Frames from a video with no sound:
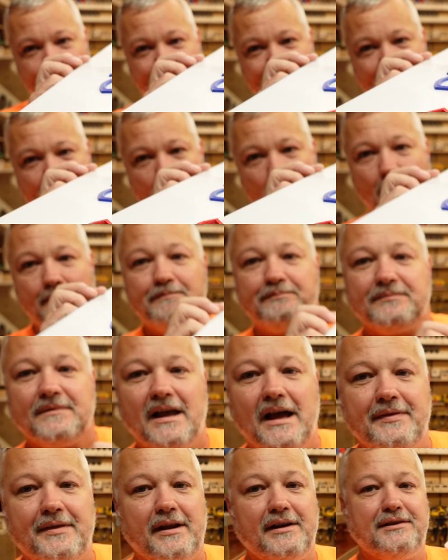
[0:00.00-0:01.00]
So
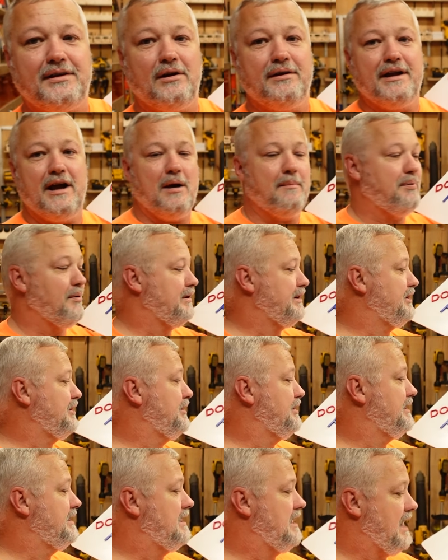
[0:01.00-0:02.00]
I thought it turned out pretty
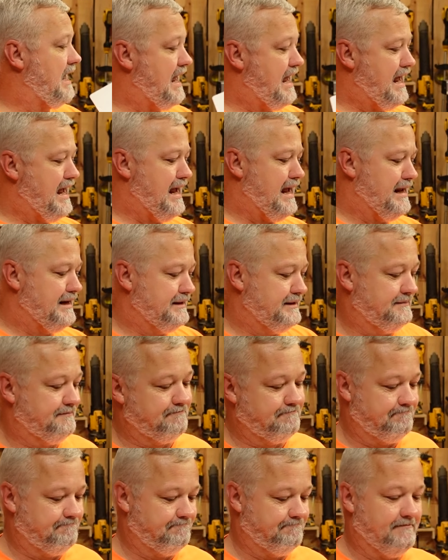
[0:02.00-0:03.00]
good. And
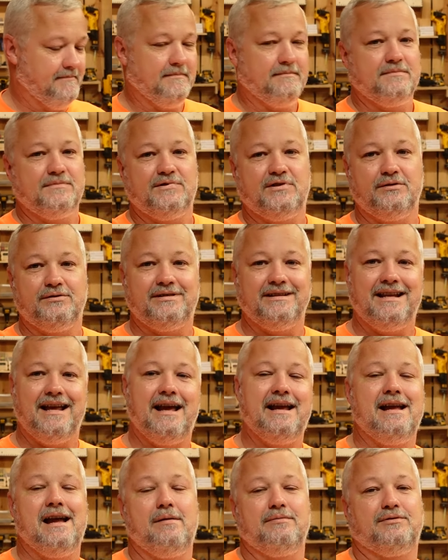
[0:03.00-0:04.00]
so
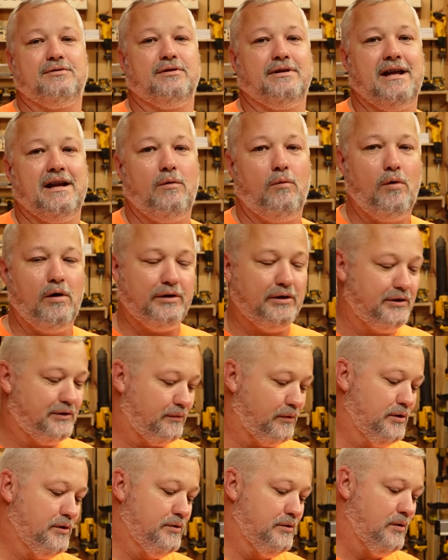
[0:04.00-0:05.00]
today I'm just gonna kind of walk you
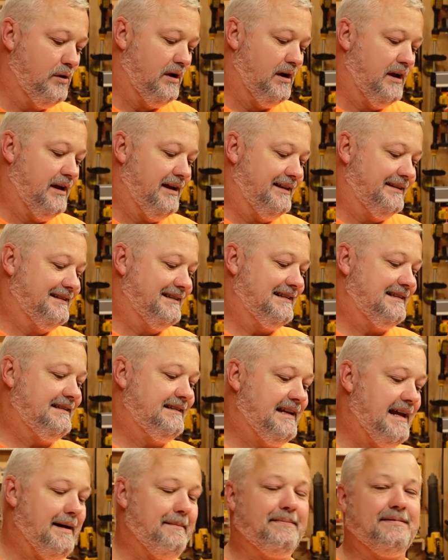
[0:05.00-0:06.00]
through the
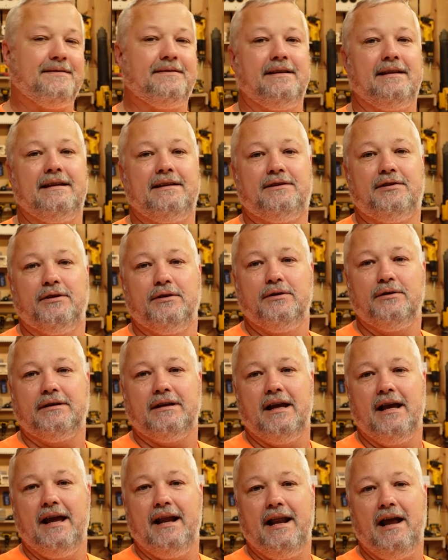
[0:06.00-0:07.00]
steps that it
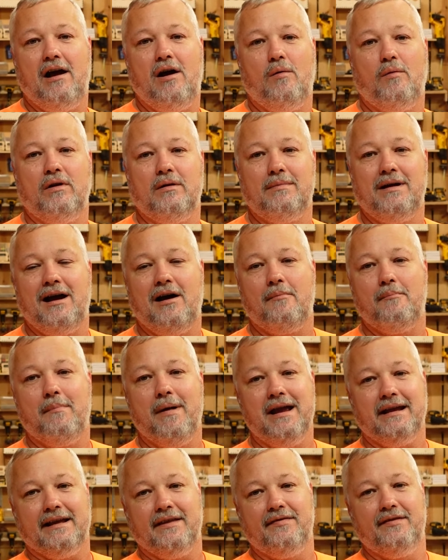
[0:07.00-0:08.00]
took and how I went about
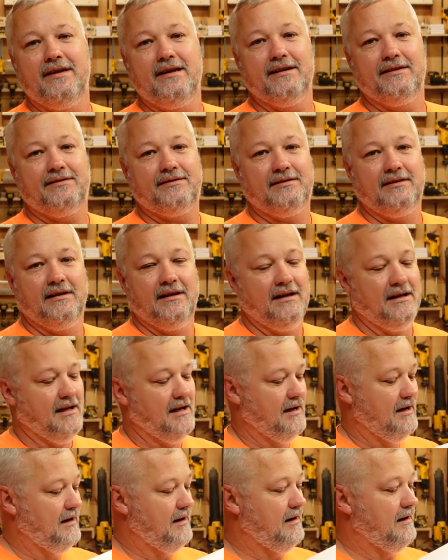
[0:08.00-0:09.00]
making this
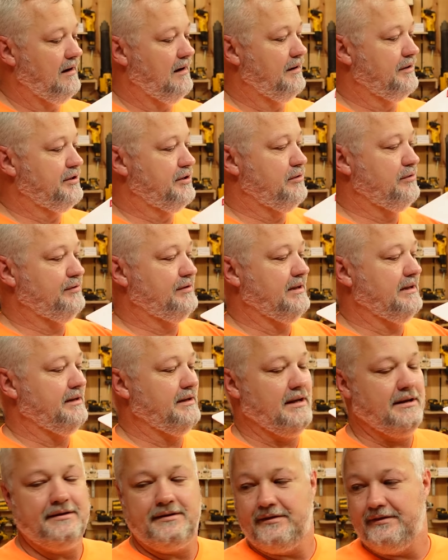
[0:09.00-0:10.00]
uh,
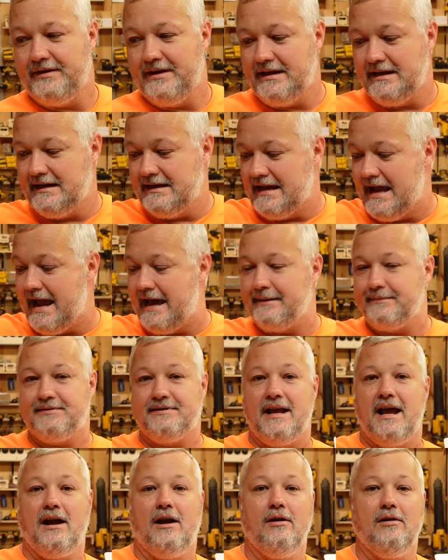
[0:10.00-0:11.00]
using the
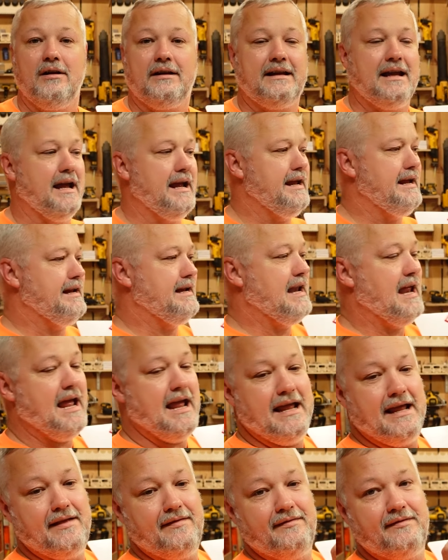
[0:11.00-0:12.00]
Atomstack Hurricane
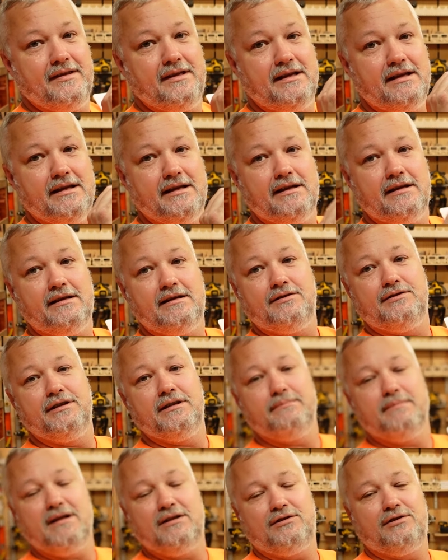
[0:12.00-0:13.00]
and the
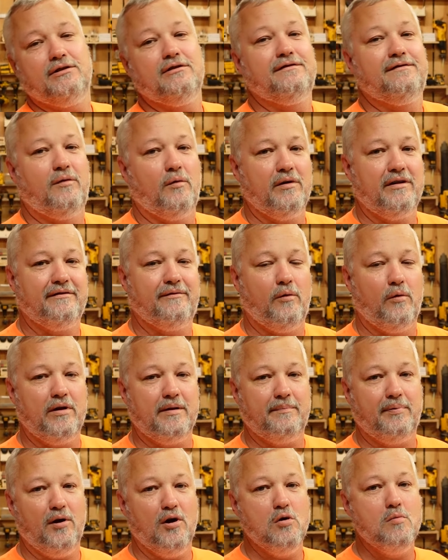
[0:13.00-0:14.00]
Genmitsu
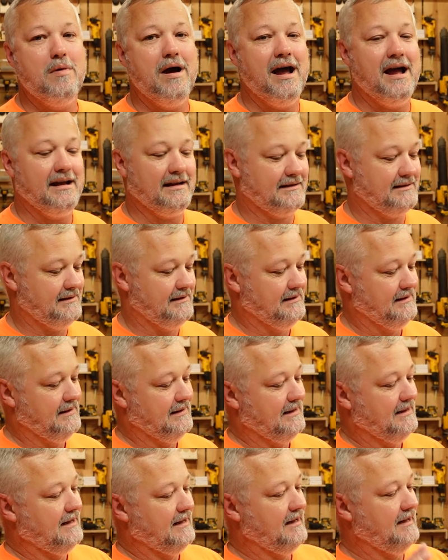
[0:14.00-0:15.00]
4040 Pro Max
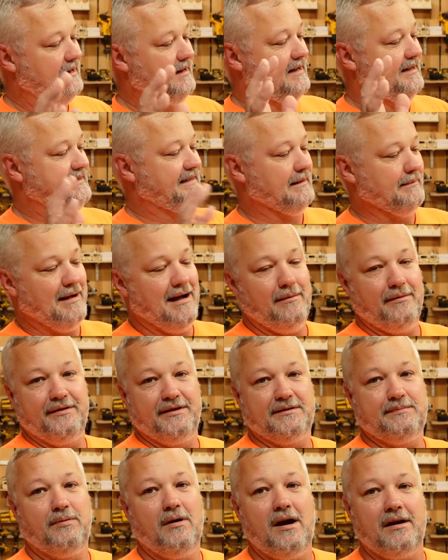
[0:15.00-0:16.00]
uh, to come out with
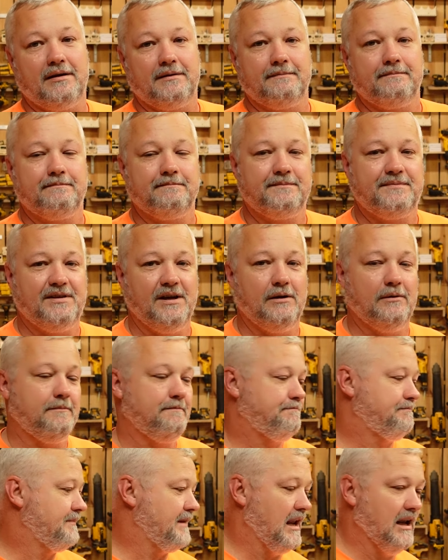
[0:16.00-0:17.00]
this product. So
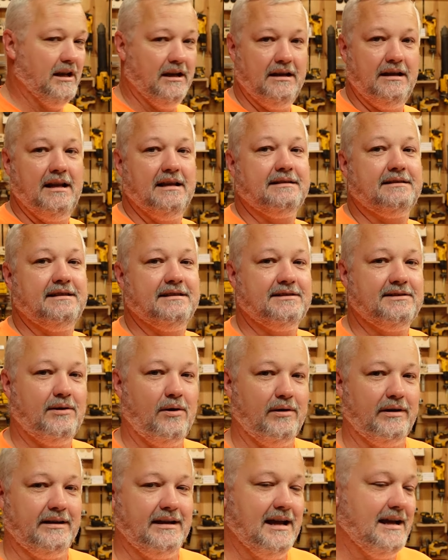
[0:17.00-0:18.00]
let's get
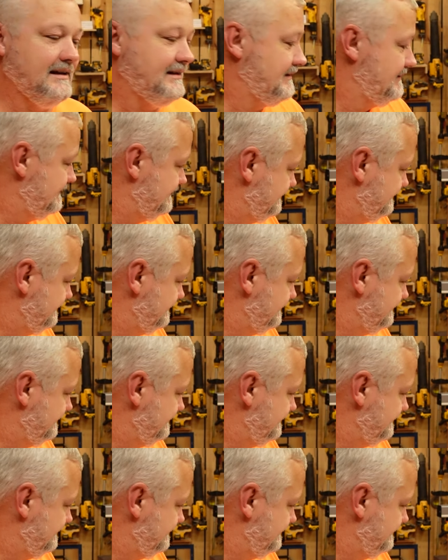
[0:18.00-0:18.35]
started, guys.